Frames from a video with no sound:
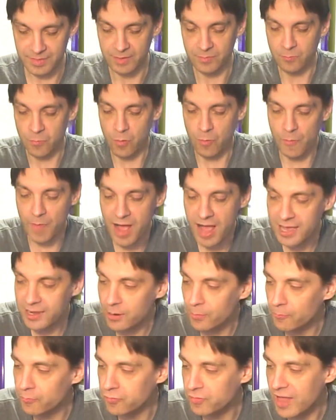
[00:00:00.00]
Well, mine
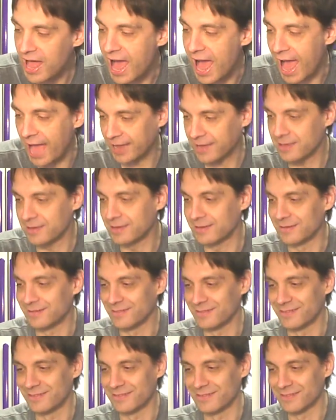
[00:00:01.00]
are black
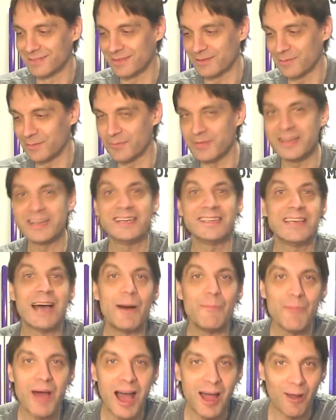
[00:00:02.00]
because
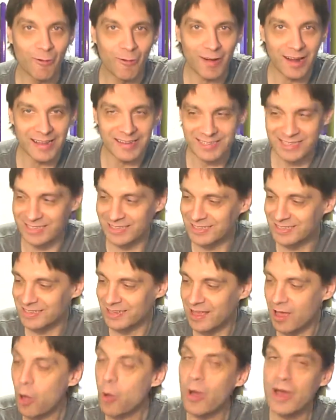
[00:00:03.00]
I'm not racist.
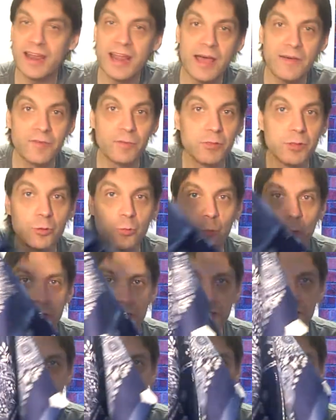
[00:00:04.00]
Oh, and I have a blue
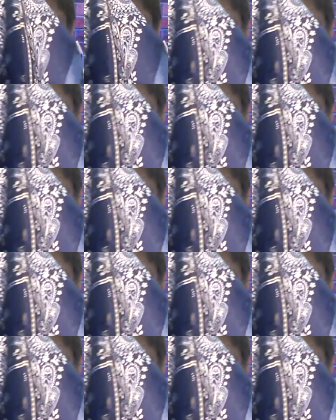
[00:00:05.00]
one, too.